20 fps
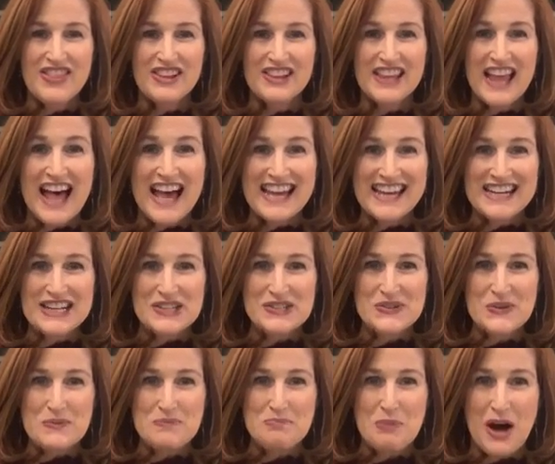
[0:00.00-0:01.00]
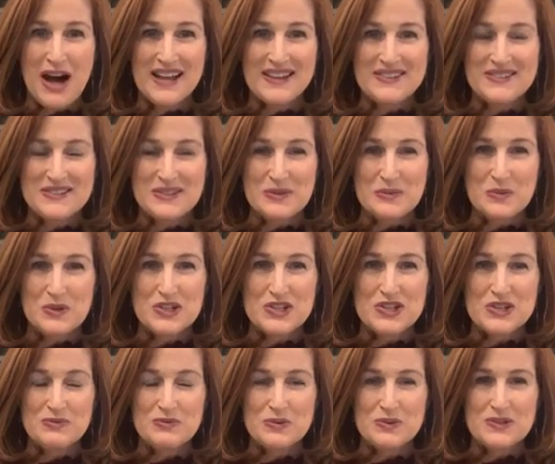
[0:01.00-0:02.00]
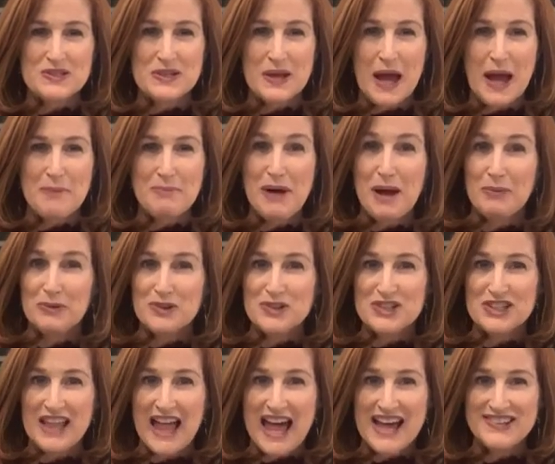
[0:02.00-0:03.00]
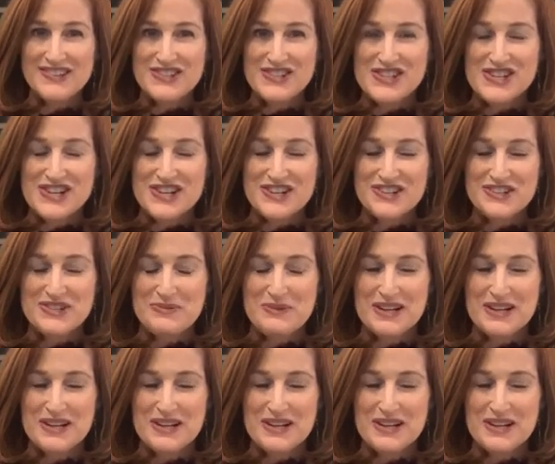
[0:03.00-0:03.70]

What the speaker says: The Lioness of Boston, which it was published last year,